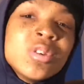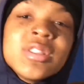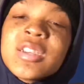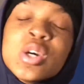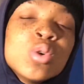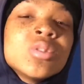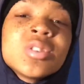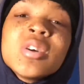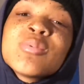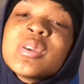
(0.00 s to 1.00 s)
Cougars
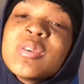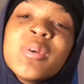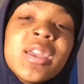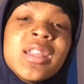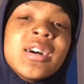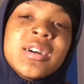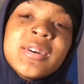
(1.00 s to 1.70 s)
gonna run away, dog.